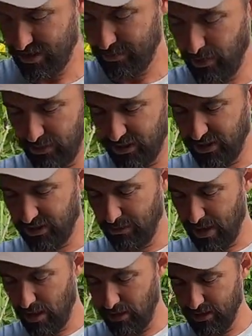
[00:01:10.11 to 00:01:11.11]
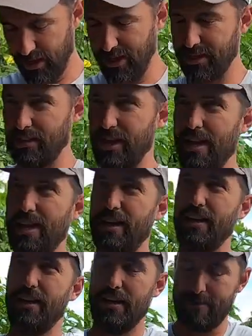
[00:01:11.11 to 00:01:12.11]
supposed to smell and taste like
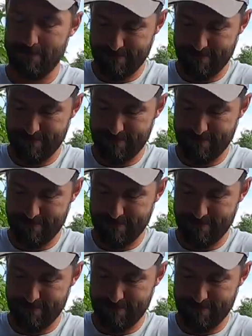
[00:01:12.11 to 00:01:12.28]
uh,